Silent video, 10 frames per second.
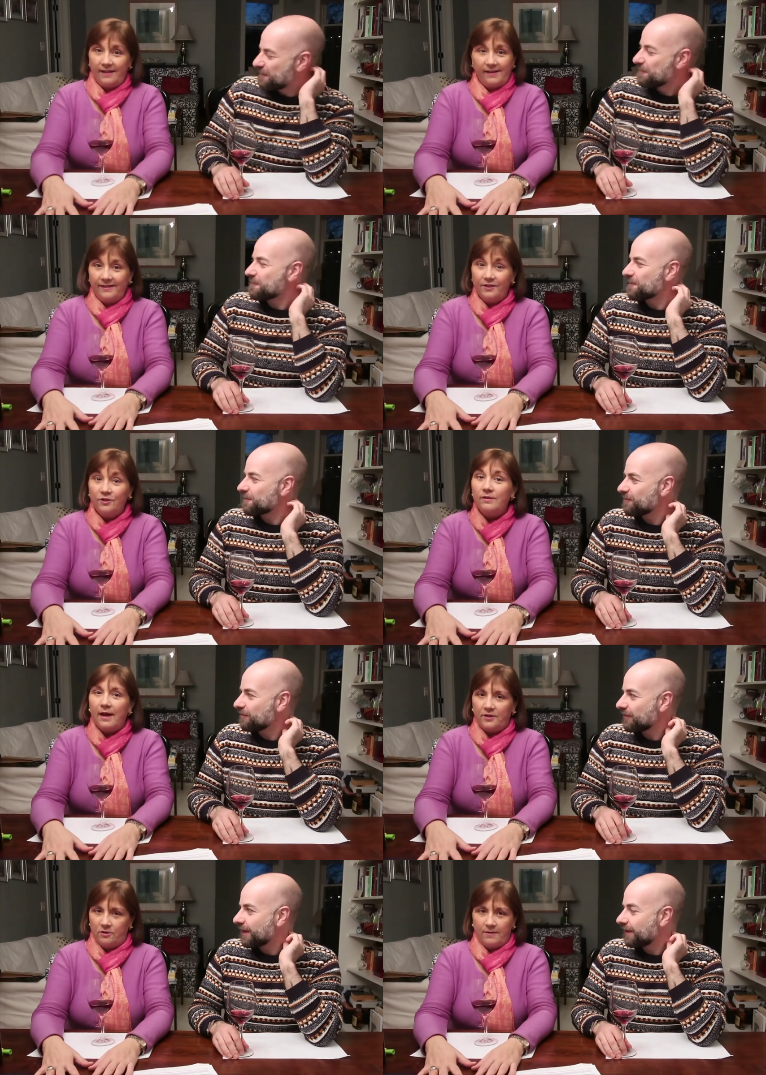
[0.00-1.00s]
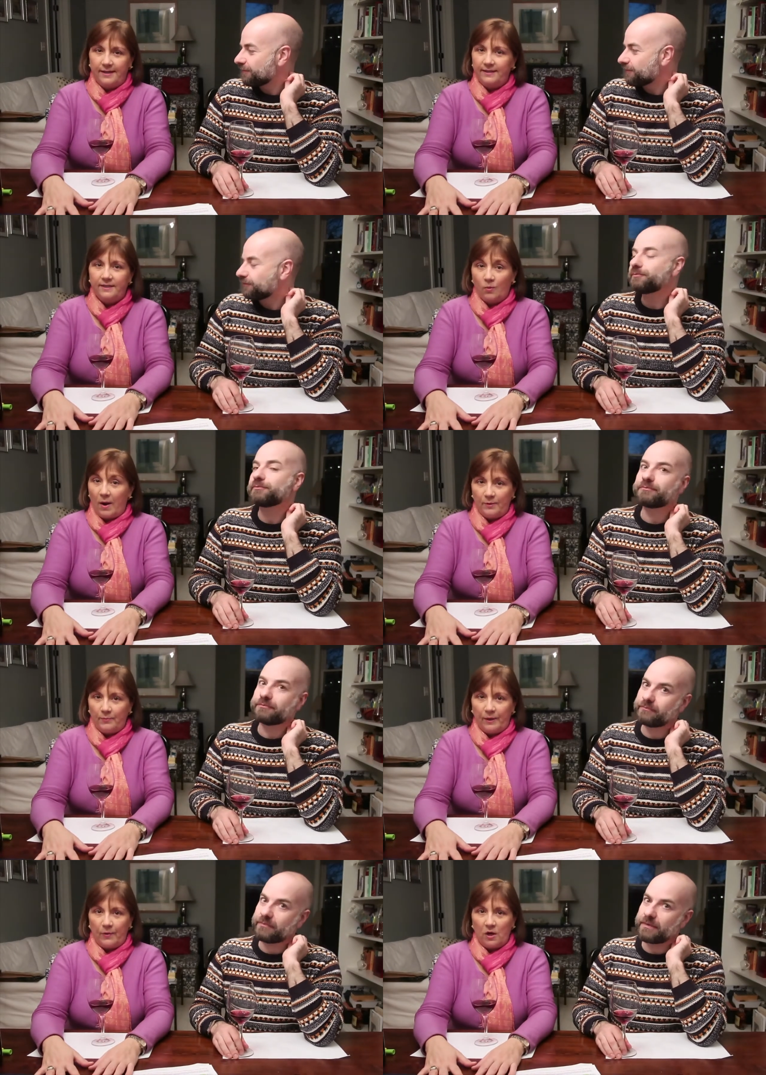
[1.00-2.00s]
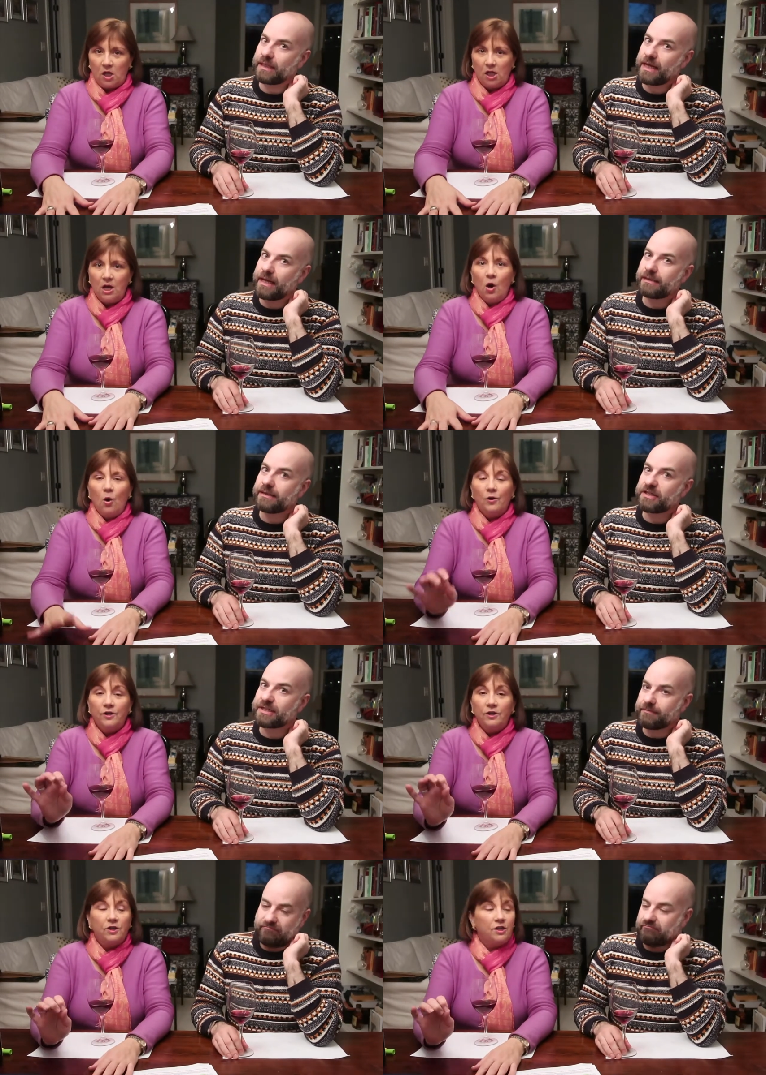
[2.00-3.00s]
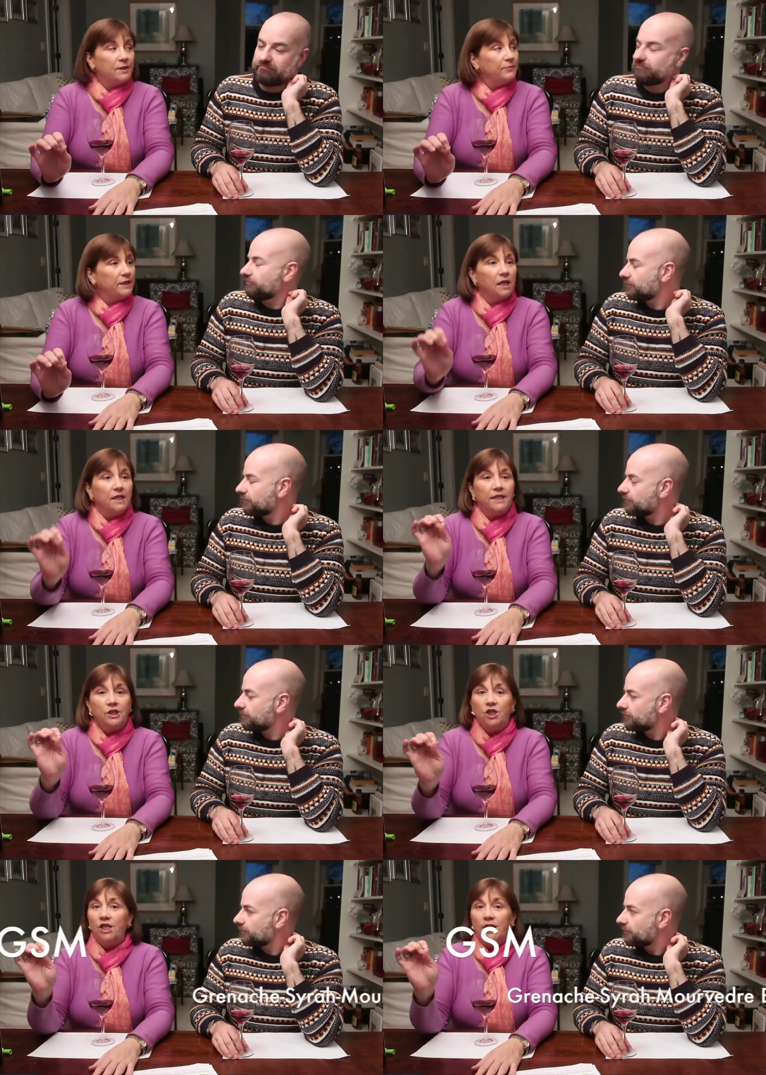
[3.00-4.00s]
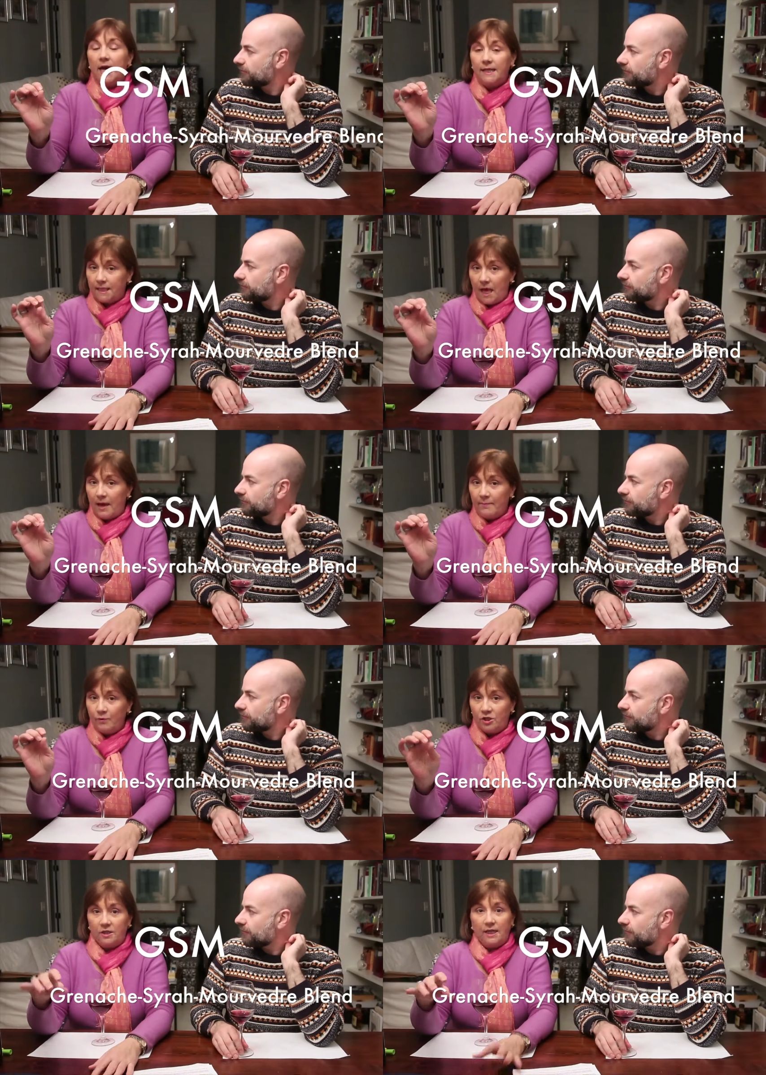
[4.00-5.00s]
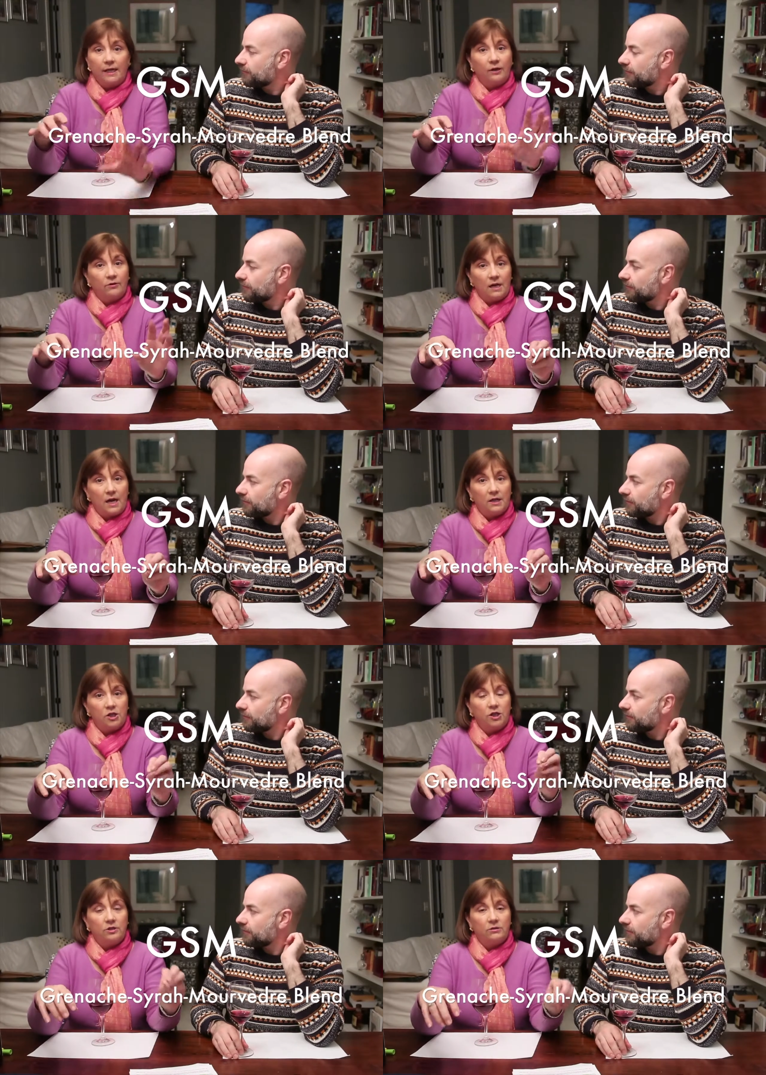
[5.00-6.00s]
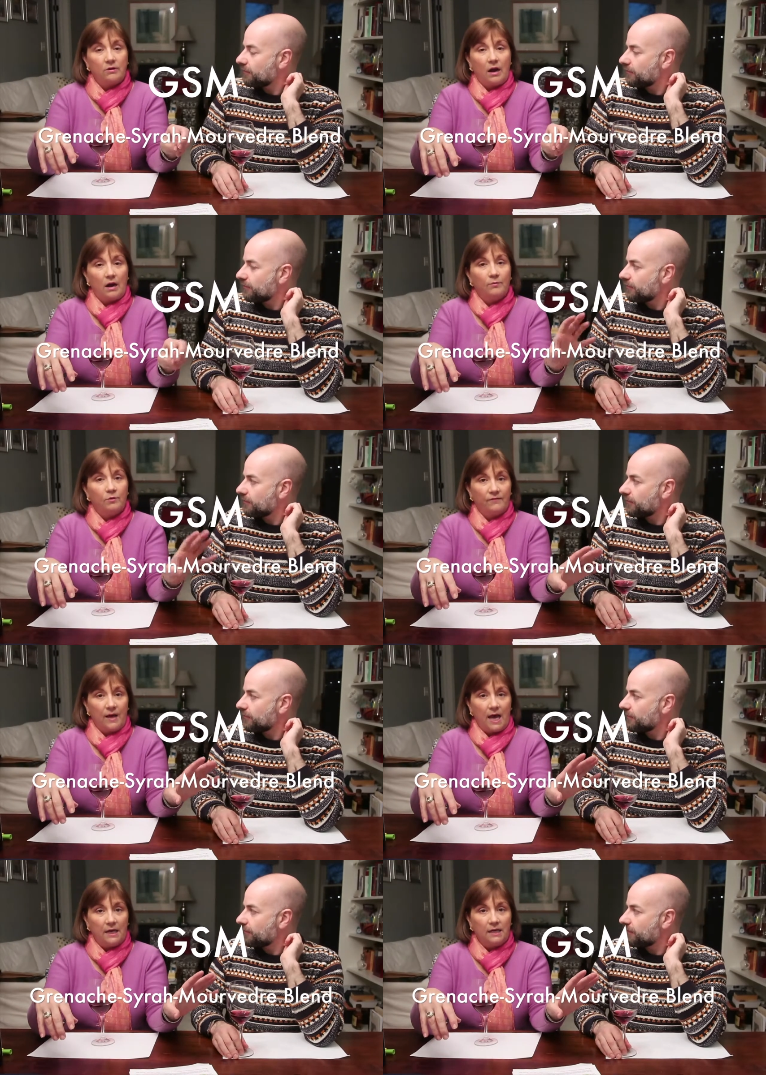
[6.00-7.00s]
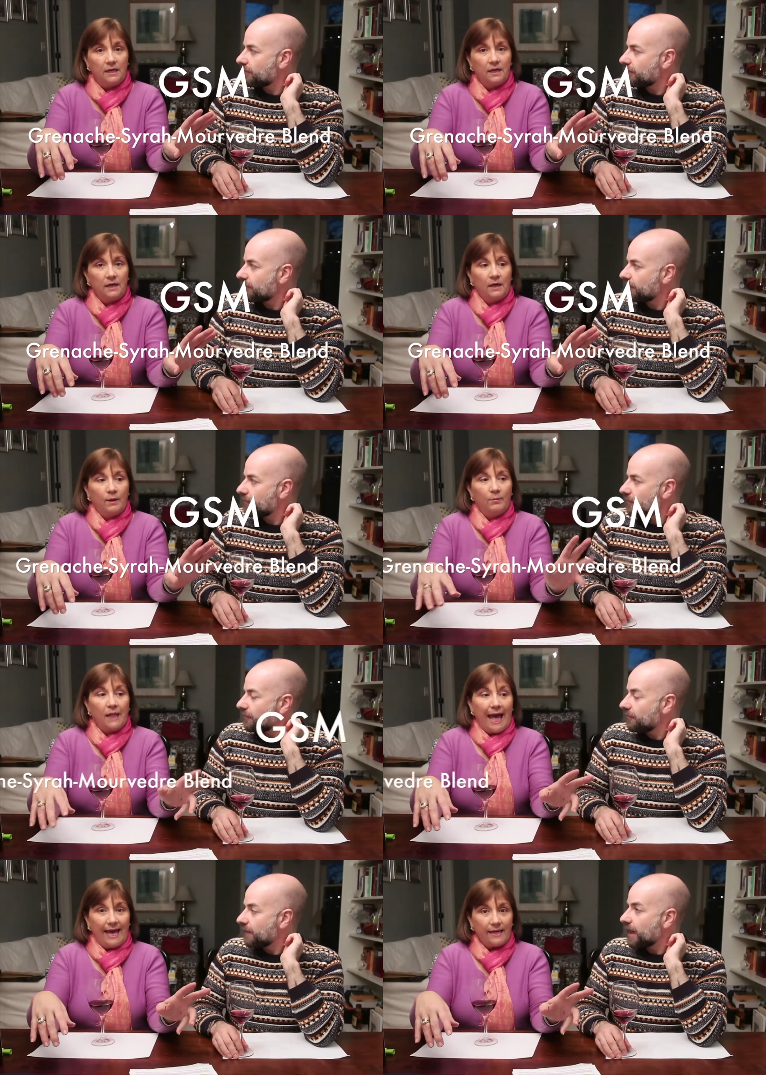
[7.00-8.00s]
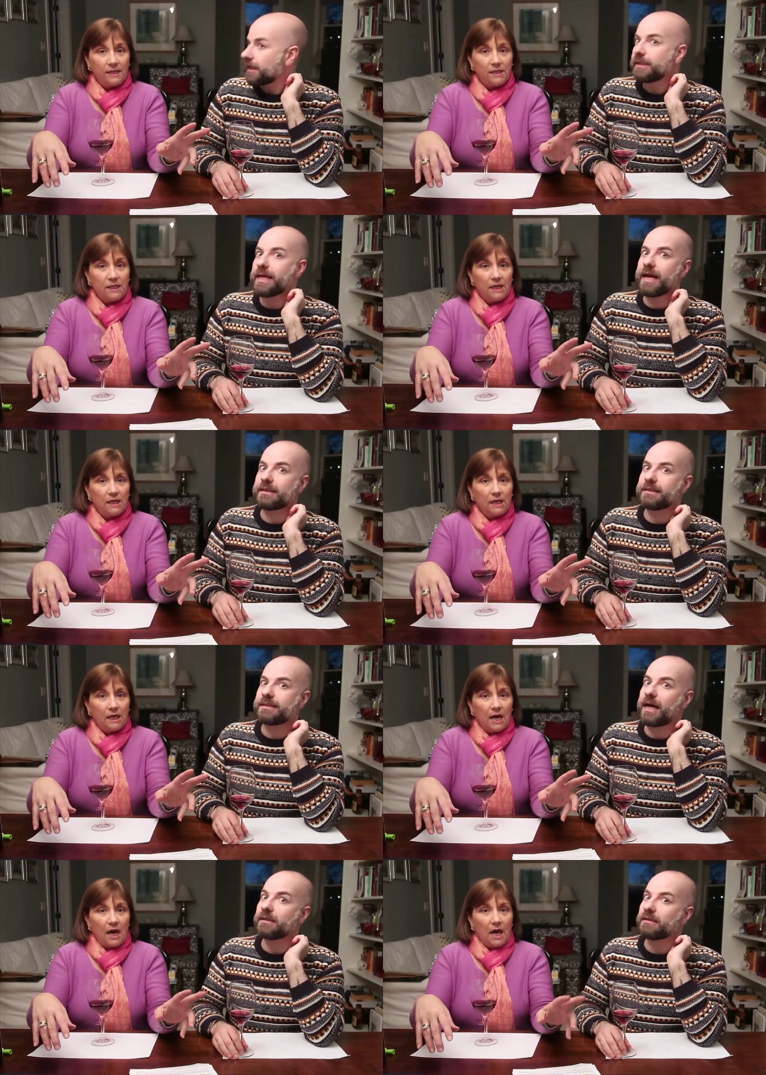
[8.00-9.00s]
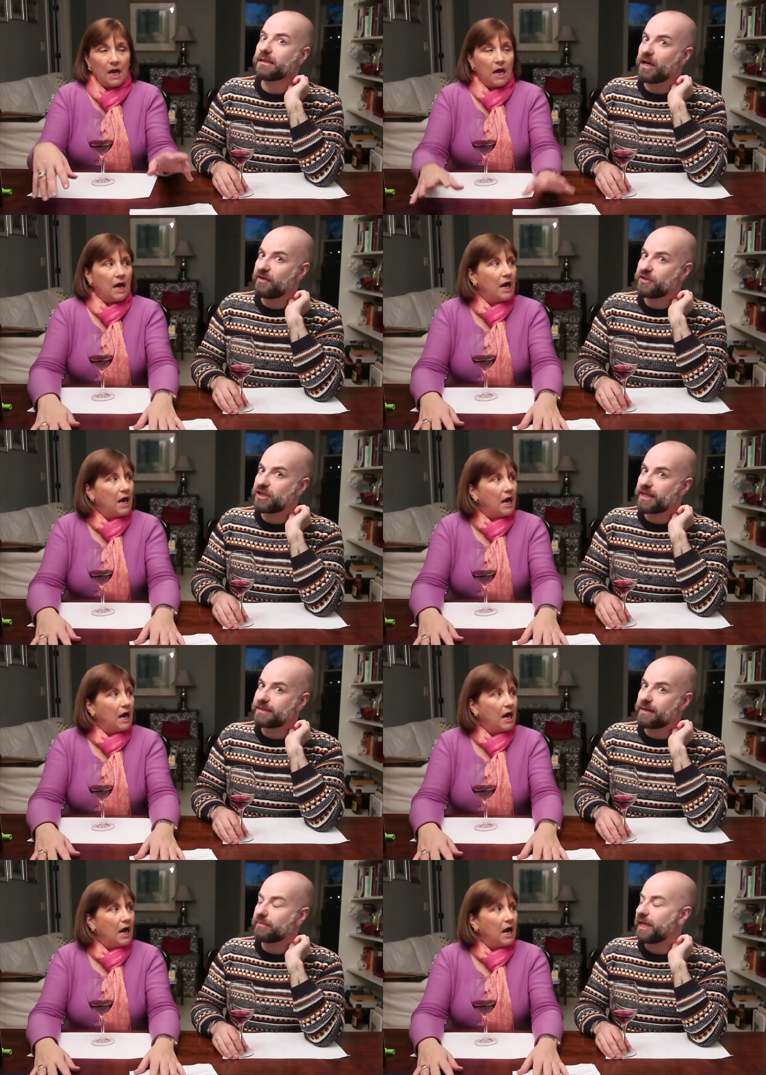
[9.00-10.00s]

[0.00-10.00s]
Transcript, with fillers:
Speaker 1: they like to do that to us, the mm-hmm. wine people. Just- or there's something called a GSM, which is a Grenache, Syrah, Mourvèdre blend. Yes,
Speaker 2: I love GSM